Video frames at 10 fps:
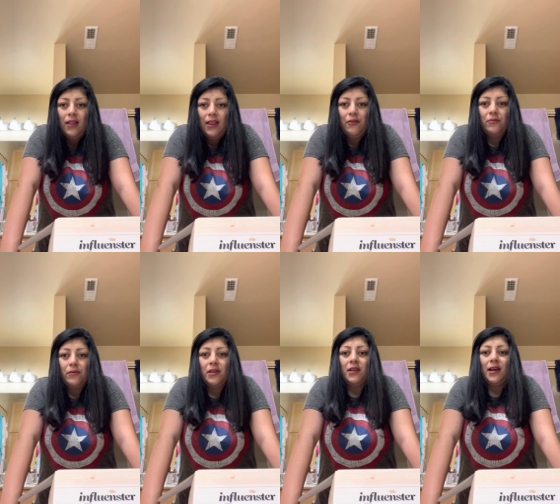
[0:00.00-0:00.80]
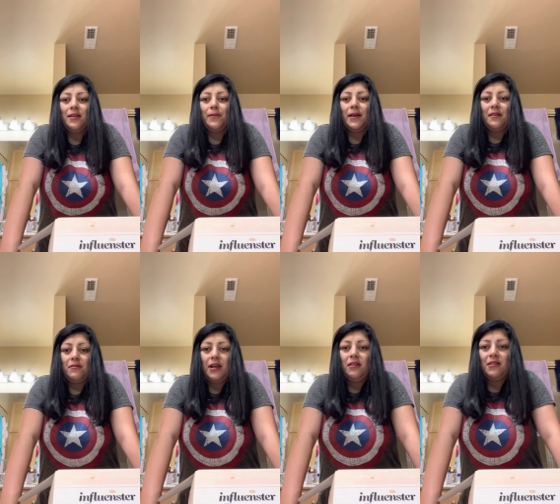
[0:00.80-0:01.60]
That was really nice because
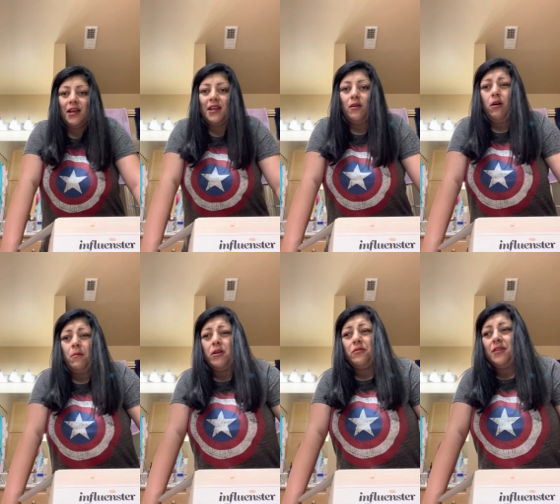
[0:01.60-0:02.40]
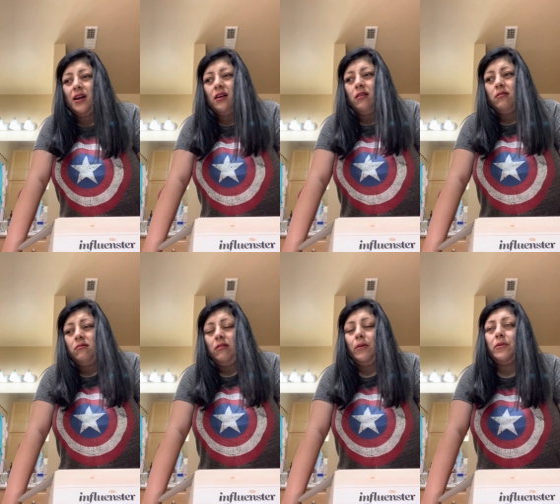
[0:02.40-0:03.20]
when I looked at it at Walmart, it was like a,
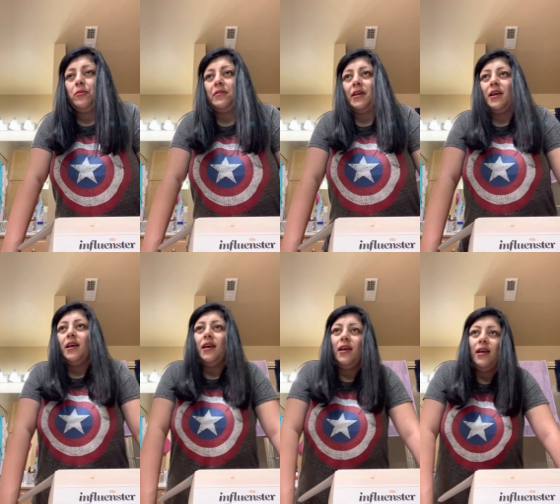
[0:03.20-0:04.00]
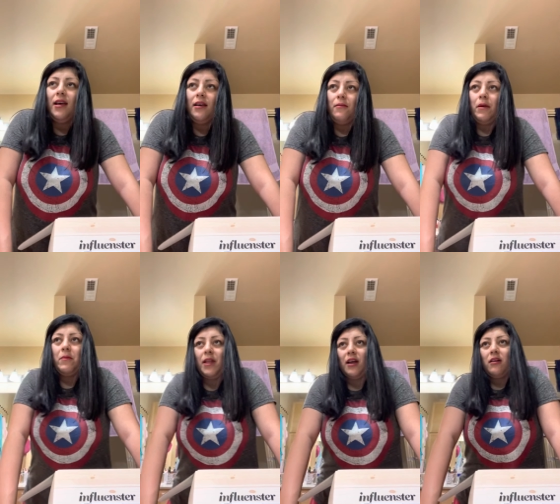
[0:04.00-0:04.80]
how much was it?
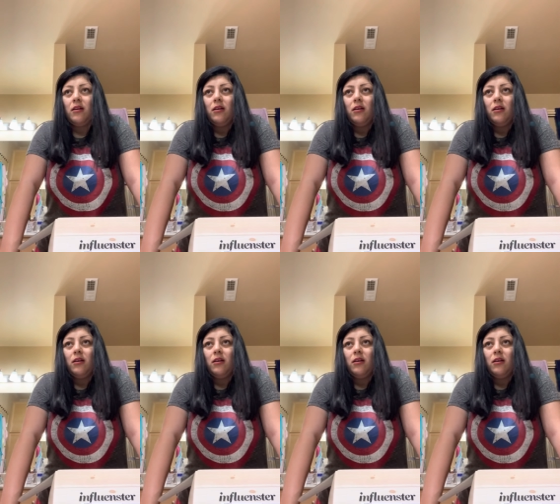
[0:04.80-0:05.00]
Maybe like